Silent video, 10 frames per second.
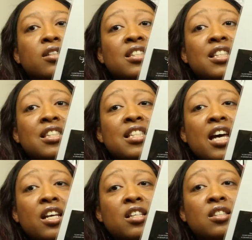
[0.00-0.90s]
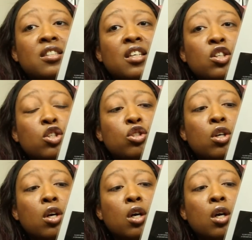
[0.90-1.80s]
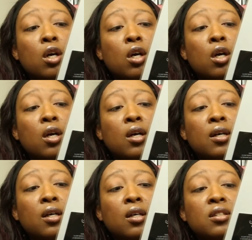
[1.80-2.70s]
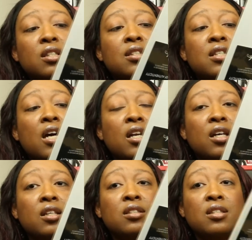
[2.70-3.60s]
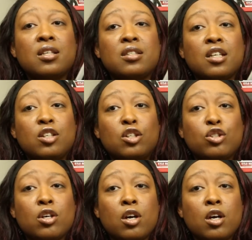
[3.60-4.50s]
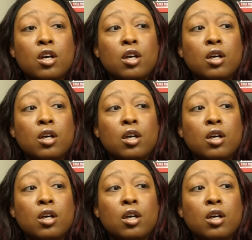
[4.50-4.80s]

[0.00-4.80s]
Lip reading: is this Teddy's signature? Is this Teddy's signature?